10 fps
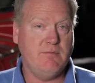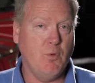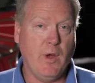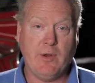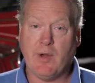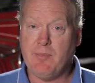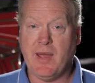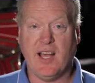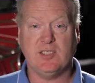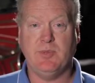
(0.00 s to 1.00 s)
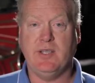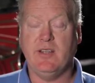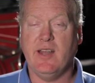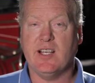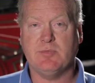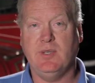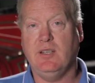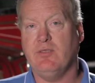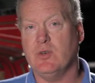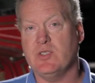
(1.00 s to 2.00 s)
Went right past me, didn't ask me
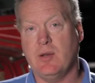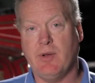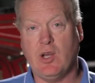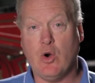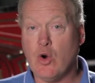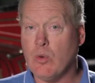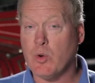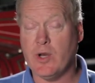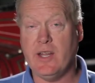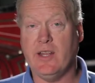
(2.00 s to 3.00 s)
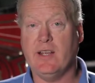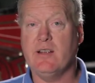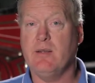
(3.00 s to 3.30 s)
if there was anybody home or anything.